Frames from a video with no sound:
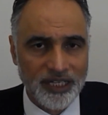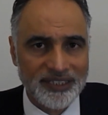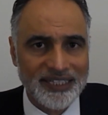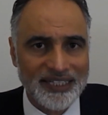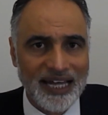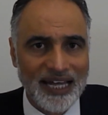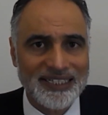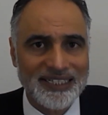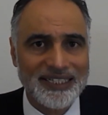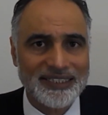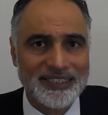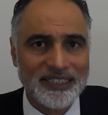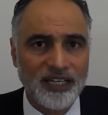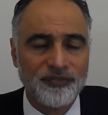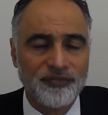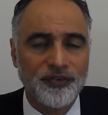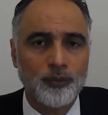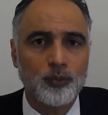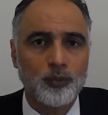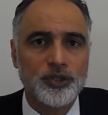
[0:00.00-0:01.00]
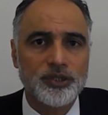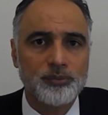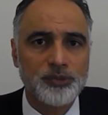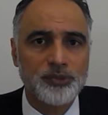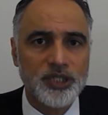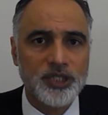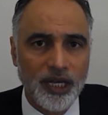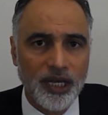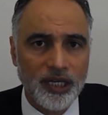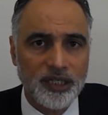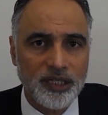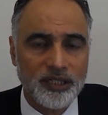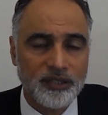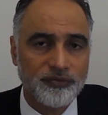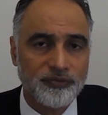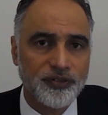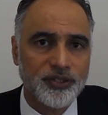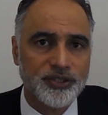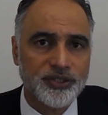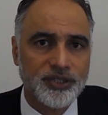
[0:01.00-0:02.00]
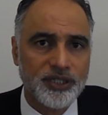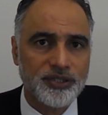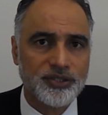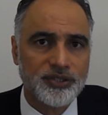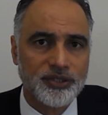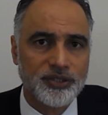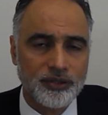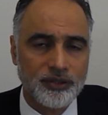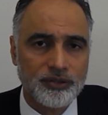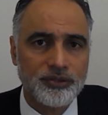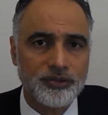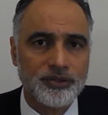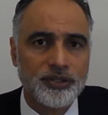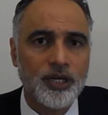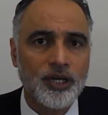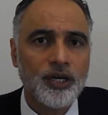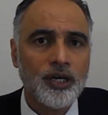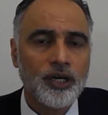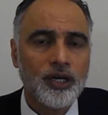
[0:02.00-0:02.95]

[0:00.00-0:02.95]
and that is if it was obtained in the first instance